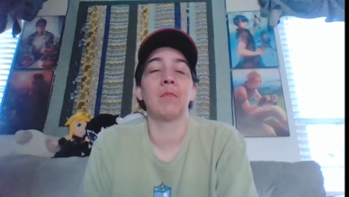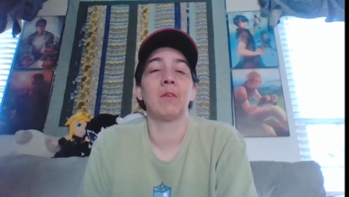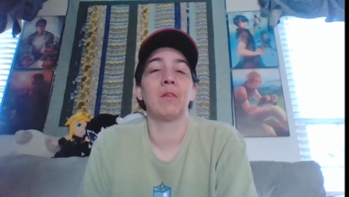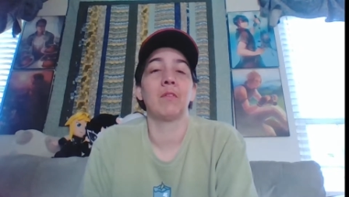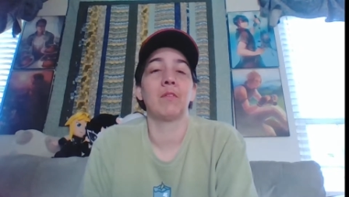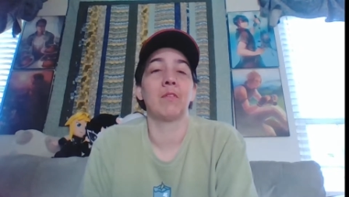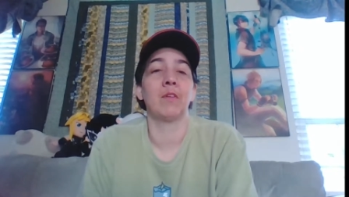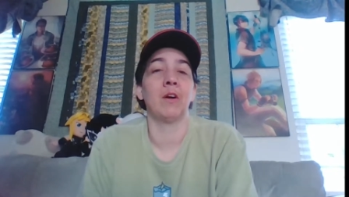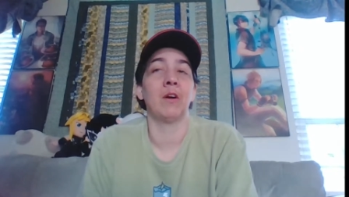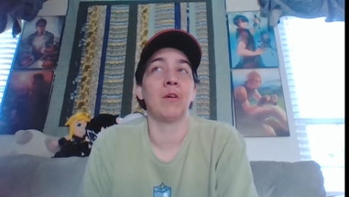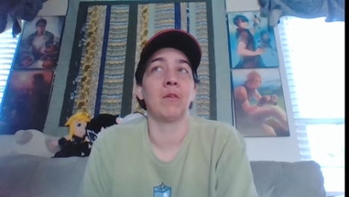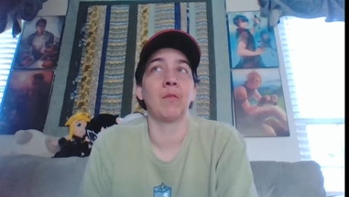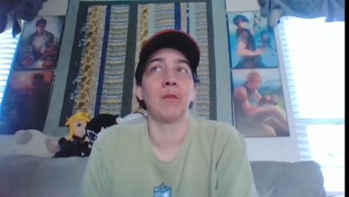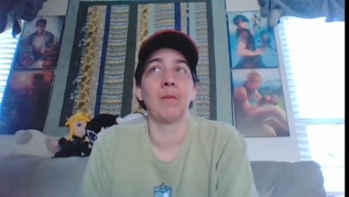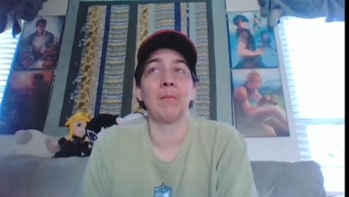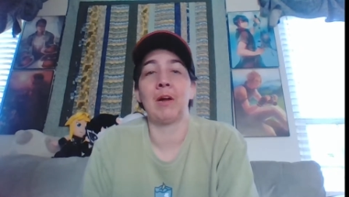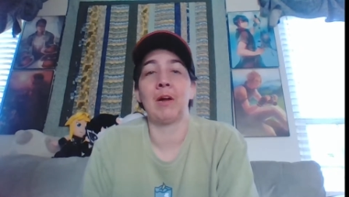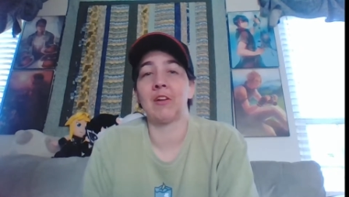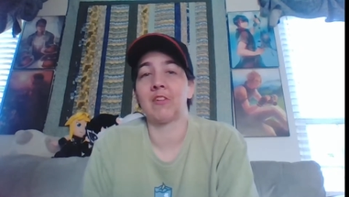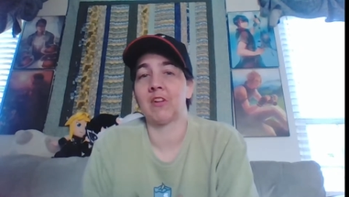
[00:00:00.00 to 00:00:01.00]
So they
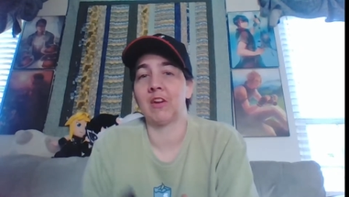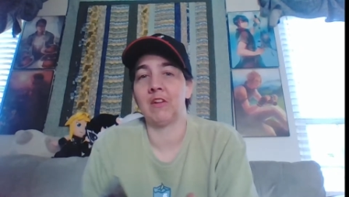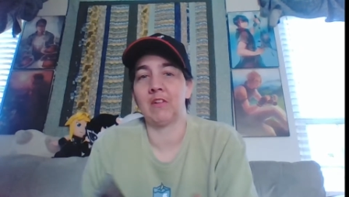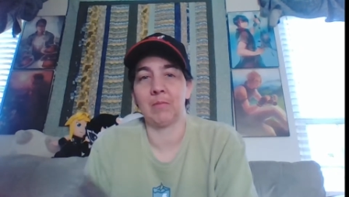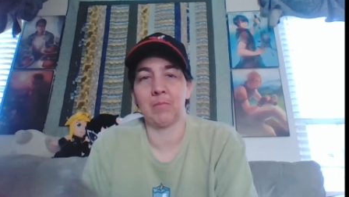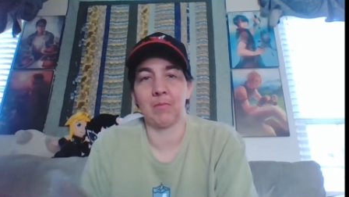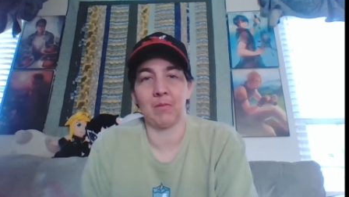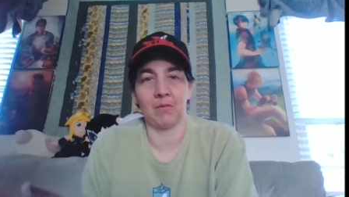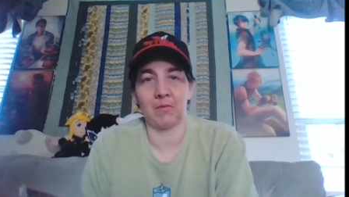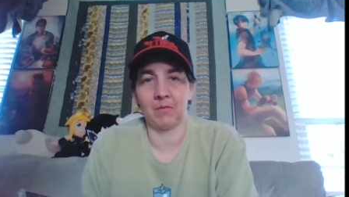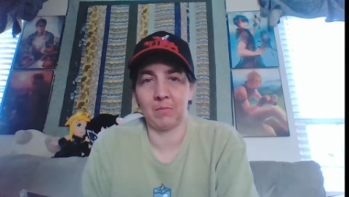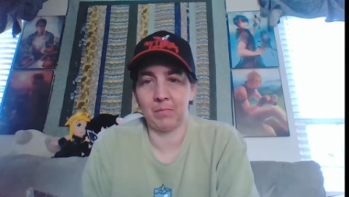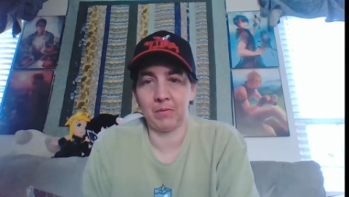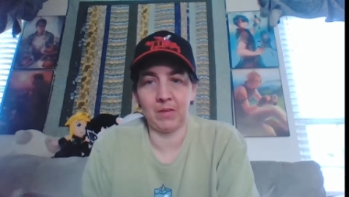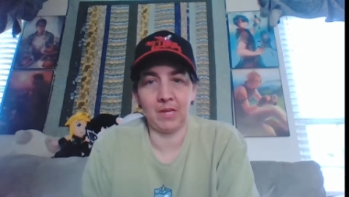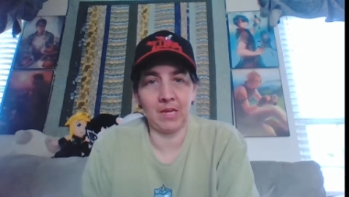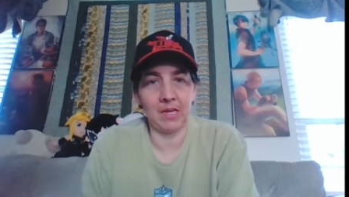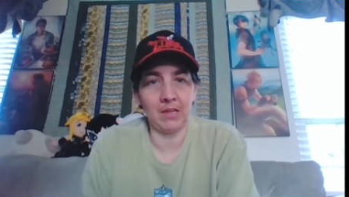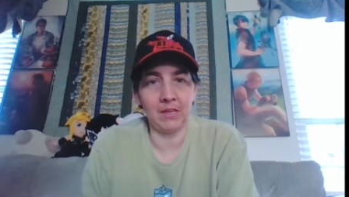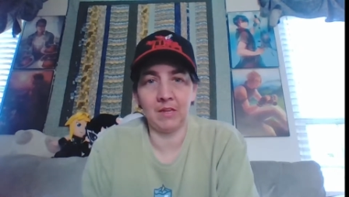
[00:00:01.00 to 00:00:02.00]
might change up this
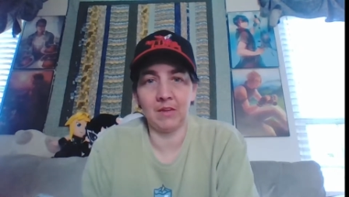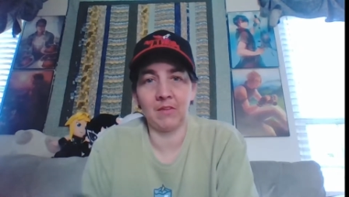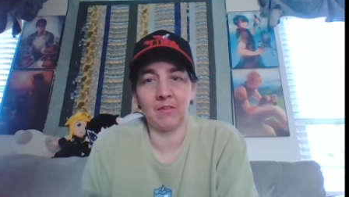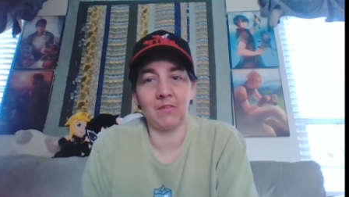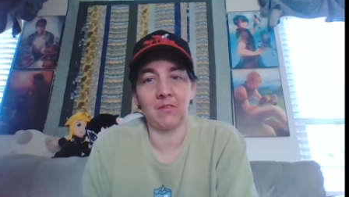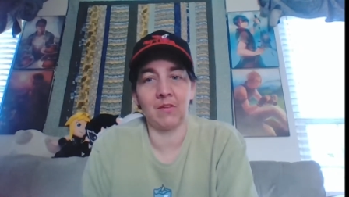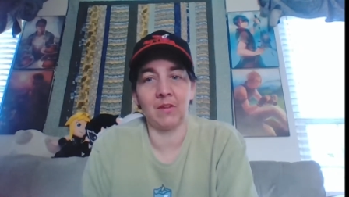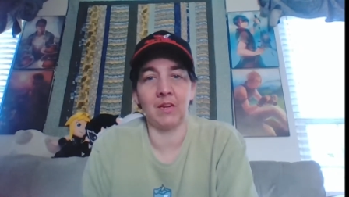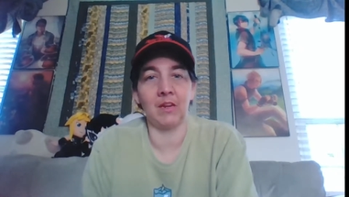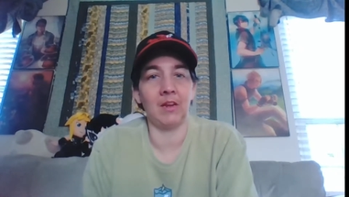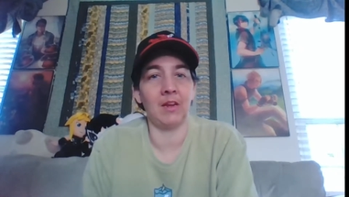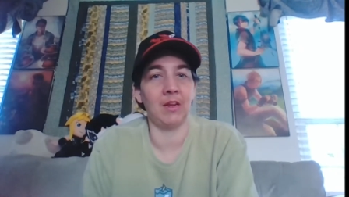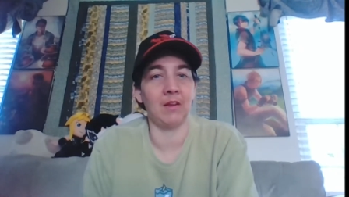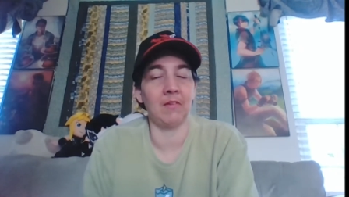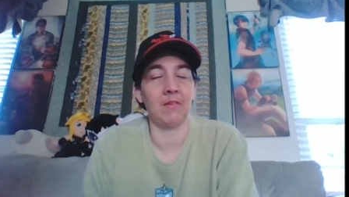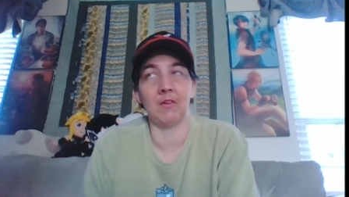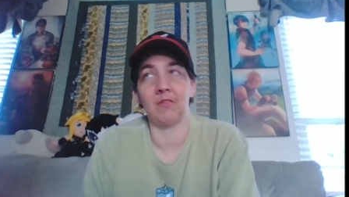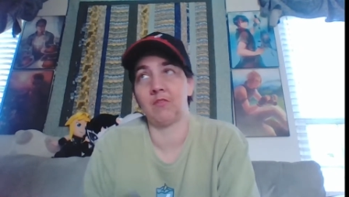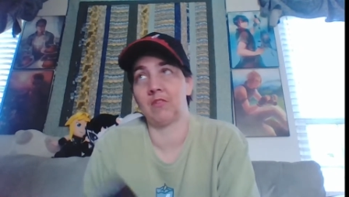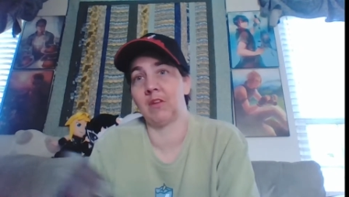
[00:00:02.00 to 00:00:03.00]
playlist
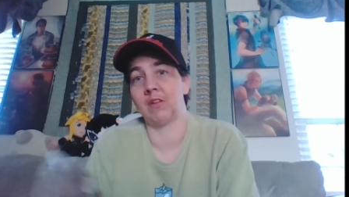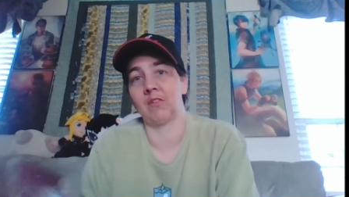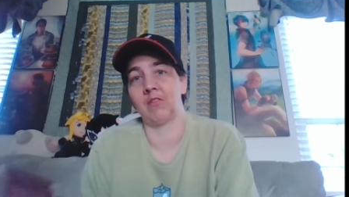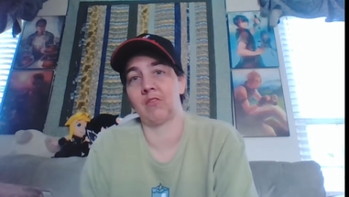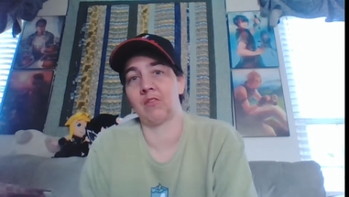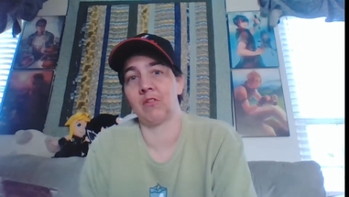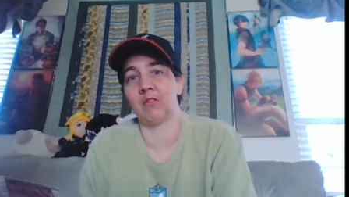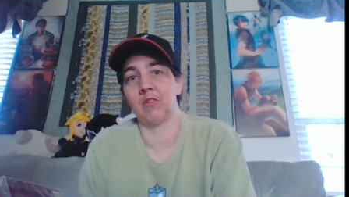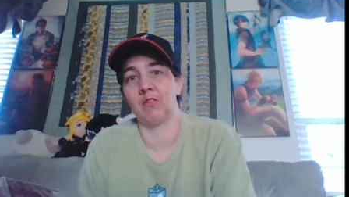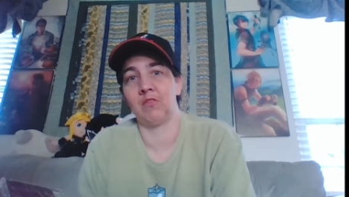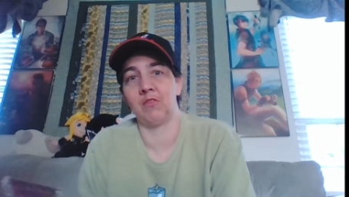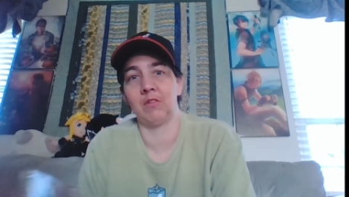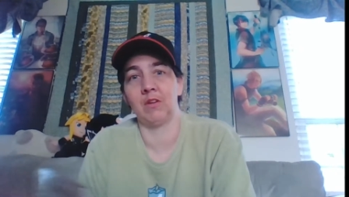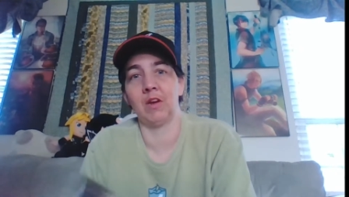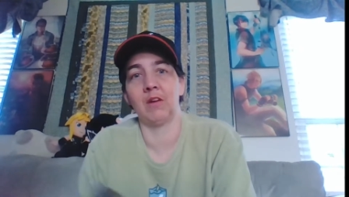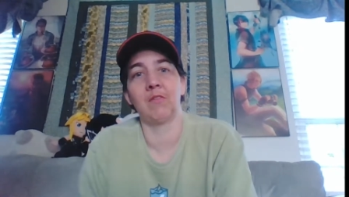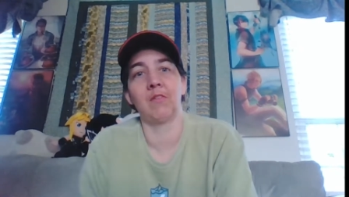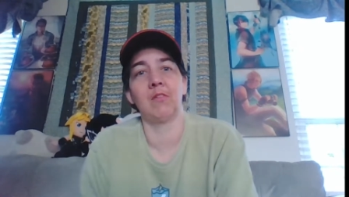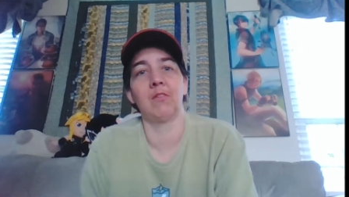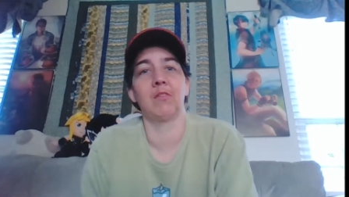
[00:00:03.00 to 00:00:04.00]
at the show that you
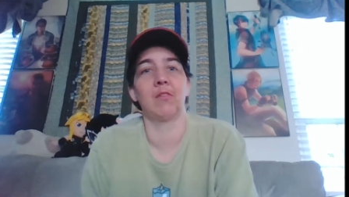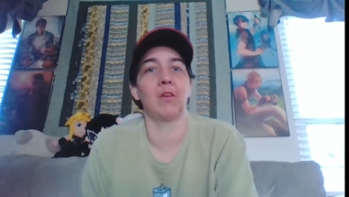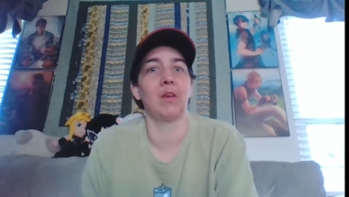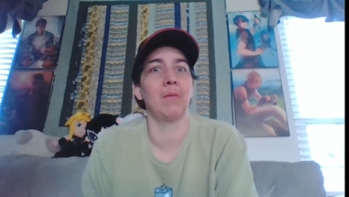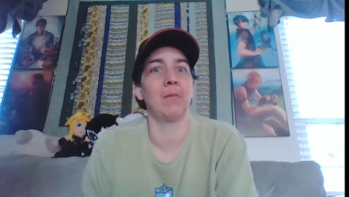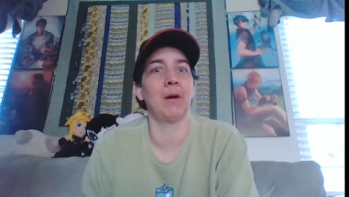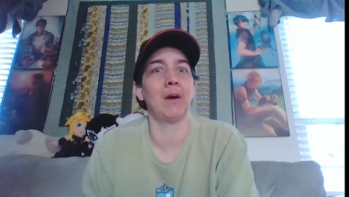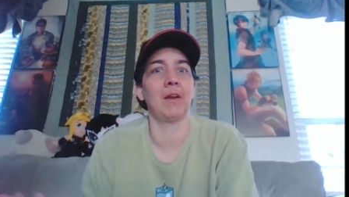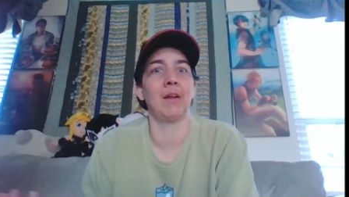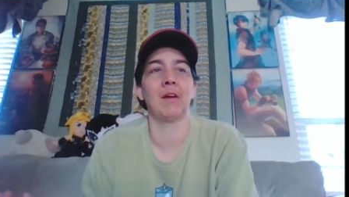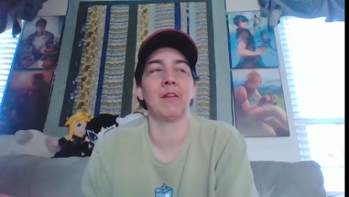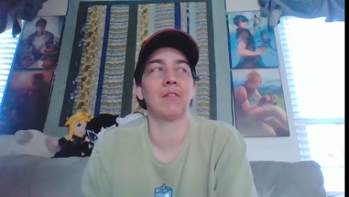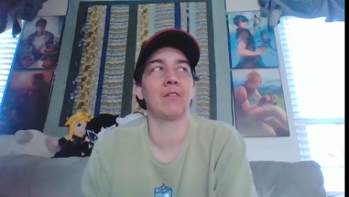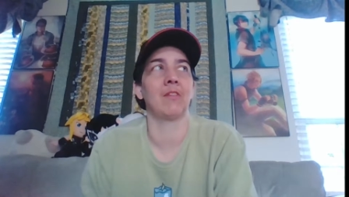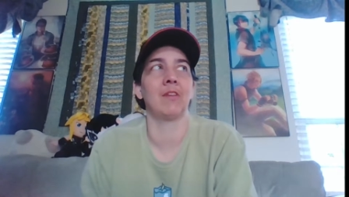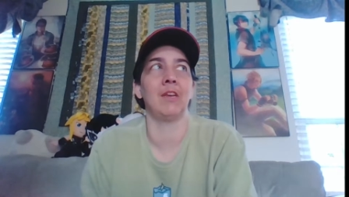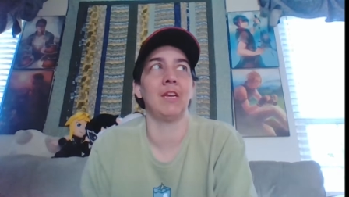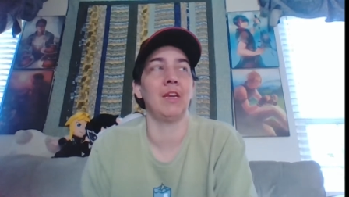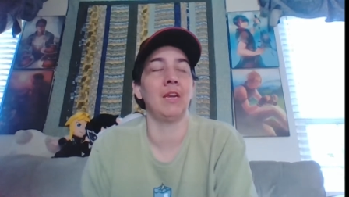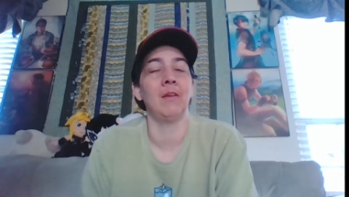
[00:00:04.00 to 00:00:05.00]
go to, so you might not
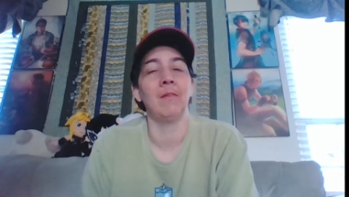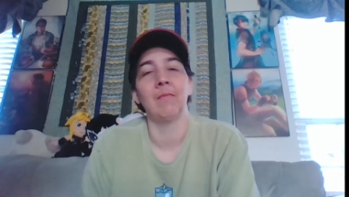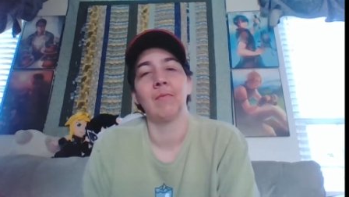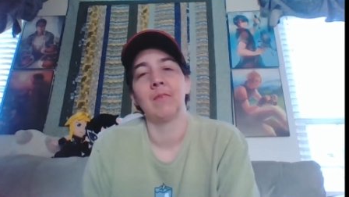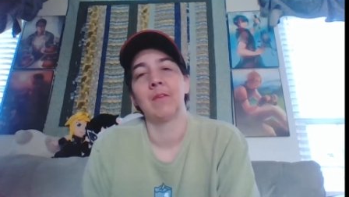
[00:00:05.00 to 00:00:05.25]
see,